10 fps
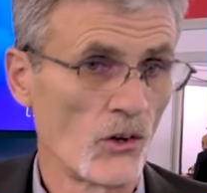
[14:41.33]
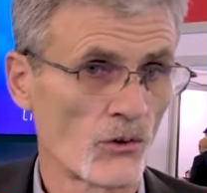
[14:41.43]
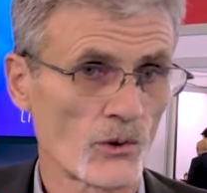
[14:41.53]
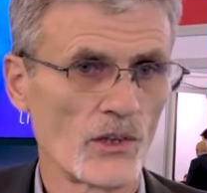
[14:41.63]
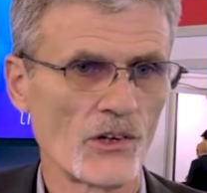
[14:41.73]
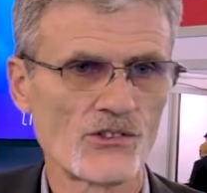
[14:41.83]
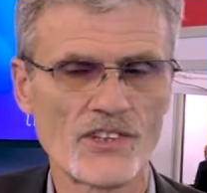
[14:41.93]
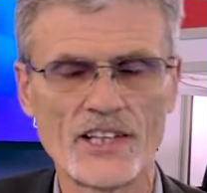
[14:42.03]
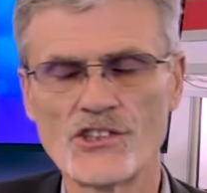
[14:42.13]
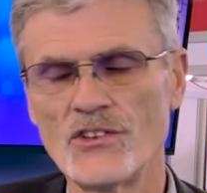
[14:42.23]
through those
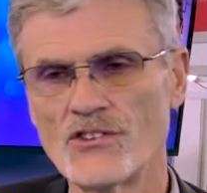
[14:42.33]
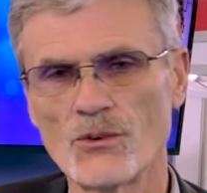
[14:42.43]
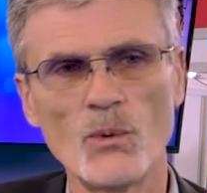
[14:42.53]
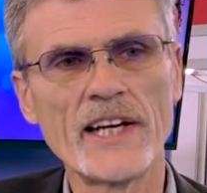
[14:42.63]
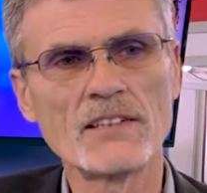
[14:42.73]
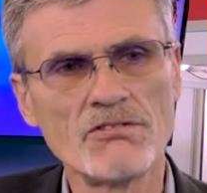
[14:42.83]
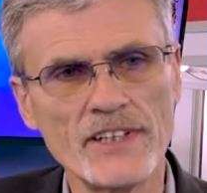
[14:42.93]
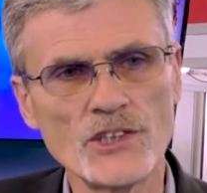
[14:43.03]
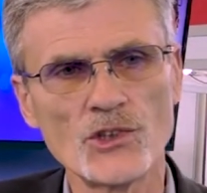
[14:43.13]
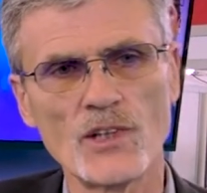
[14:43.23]
sessions, we can
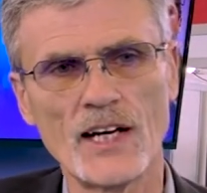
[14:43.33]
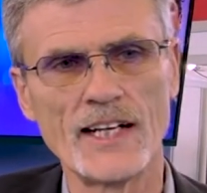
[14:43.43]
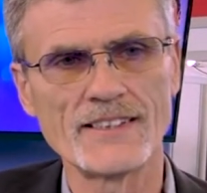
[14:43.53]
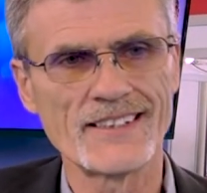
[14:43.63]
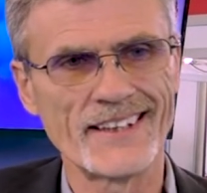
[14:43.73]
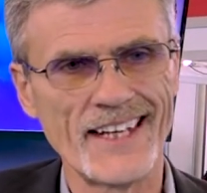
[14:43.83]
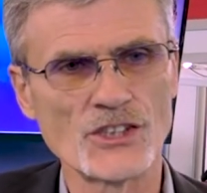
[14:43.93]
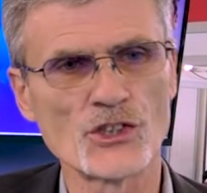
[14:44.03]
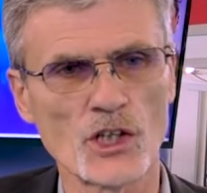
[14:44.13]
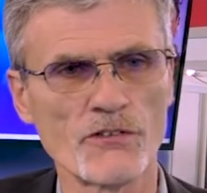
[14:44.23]
visualize that
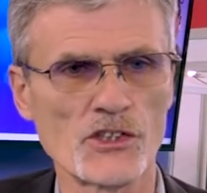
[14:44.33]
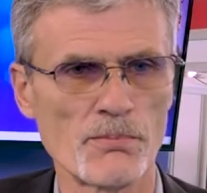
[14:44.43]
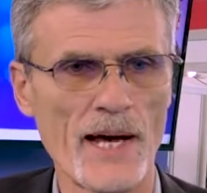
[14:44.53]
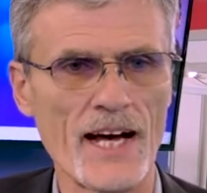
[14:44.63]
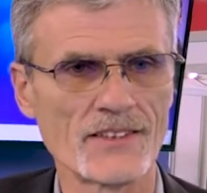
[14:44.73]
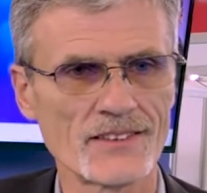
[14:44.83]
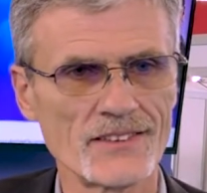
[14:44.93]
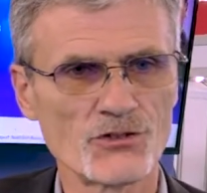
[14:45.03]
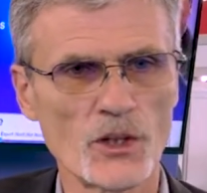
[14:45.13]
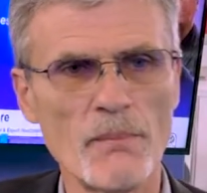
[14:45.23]
service path
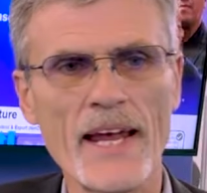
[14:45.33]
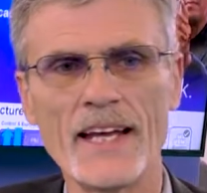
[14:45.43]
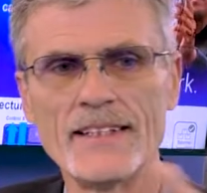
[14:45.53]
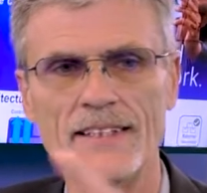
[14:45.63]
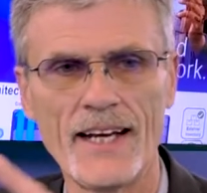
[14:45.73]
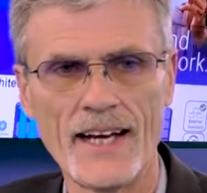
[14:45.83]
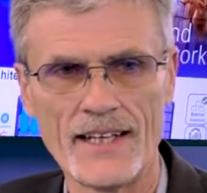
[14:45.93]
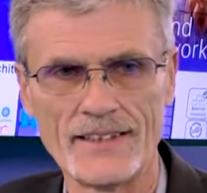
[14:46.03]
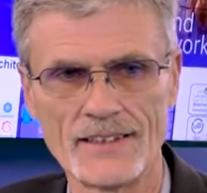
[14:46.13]
from end to end,